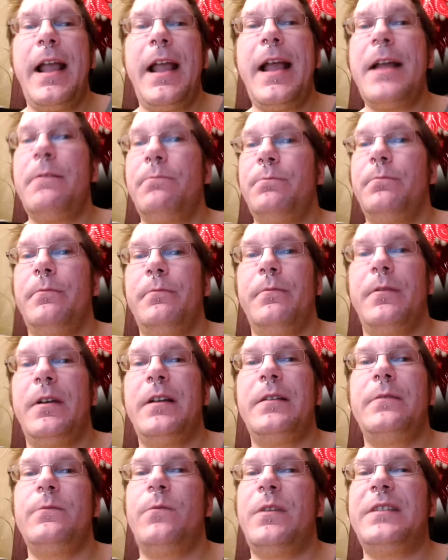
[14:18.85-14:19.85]
And
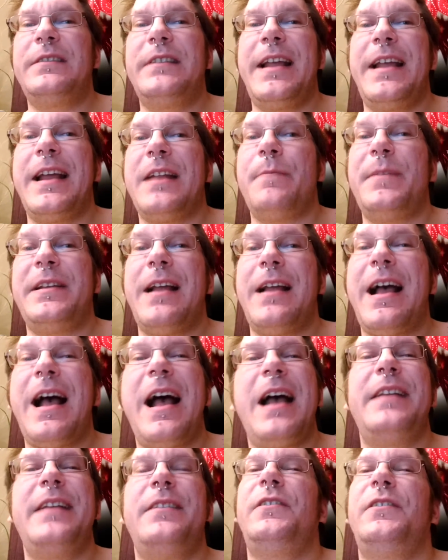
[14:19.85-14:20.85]
once again, I mean,
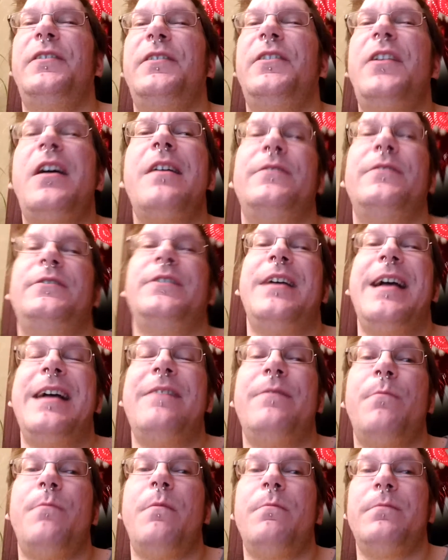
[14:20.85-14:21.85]
I'd love to
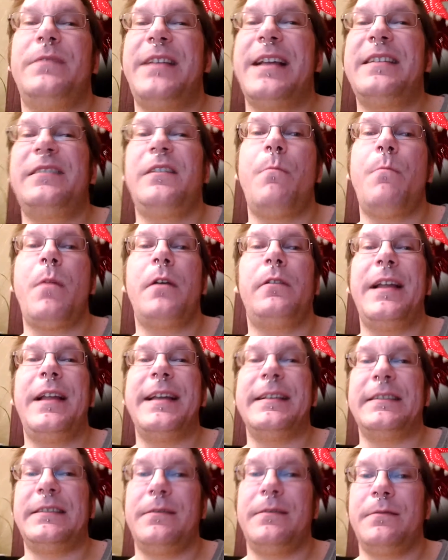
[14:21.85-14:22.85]
have a Tesla Model
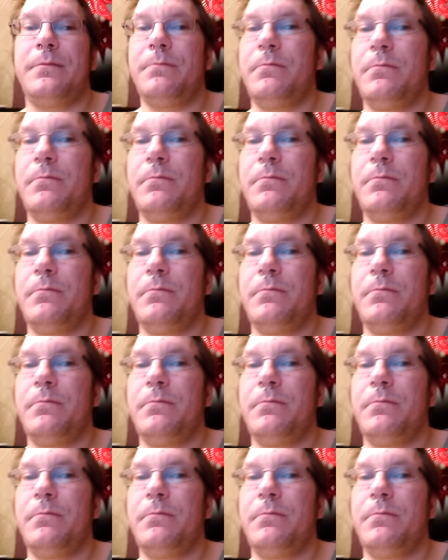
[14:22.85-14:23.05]
S.